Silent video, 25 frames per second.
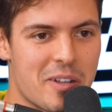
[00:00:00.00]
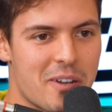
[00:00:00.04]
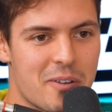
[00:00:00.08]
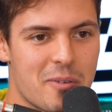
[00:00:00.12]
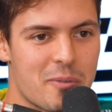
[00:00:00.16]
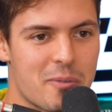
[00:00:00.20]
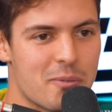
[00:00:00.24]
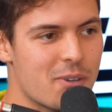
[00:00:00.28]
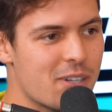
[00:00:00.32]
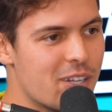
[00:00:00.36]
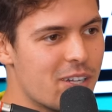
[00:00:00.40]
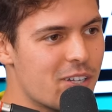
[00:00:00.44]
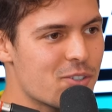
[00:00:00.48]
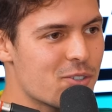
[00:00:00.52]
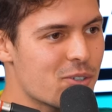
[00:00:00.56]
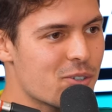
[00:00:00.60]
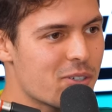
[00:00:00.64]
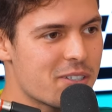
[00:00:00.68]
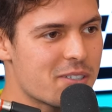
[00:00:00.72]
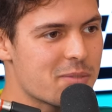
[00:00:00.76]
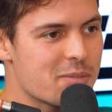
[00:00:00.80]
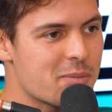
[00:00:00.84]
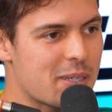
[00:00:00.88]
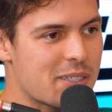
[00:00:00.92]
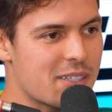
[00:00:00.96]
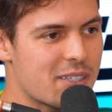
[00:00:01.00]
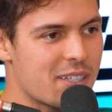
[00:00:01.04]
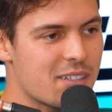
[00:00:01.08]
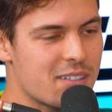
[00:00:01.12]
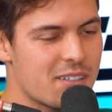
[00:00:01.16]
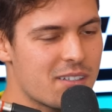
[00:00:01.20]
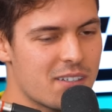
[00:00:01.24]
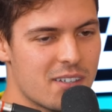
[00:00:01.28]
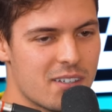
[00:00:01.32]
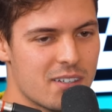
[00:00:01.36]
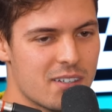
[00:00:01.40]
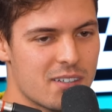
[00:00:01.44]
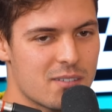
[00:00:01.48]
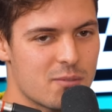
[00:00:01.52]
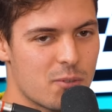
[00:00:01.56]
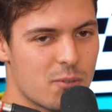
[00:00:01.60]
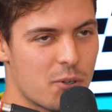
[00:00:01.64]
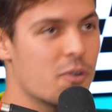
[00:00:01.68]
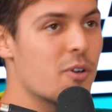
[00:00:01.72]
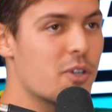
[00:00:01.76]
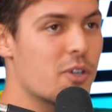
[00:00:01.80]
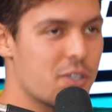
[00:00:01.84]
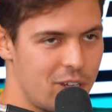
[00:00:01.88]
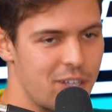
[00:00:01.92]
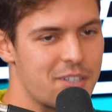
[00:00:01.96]
that i really enjoyed back then
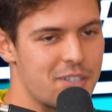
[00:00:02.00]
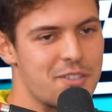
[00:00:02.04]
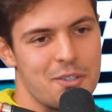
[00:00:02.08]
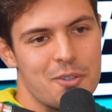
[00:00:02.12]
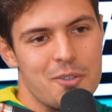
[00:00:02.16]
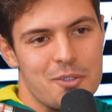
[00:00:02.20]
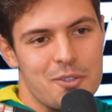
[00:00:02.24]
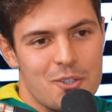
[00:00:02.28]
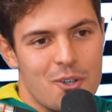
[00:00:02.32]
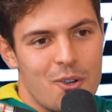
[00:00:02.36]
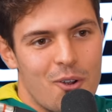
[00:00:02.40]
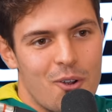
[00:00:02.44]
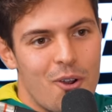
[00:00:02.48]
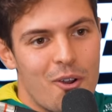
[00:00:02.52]
well i, still enjoy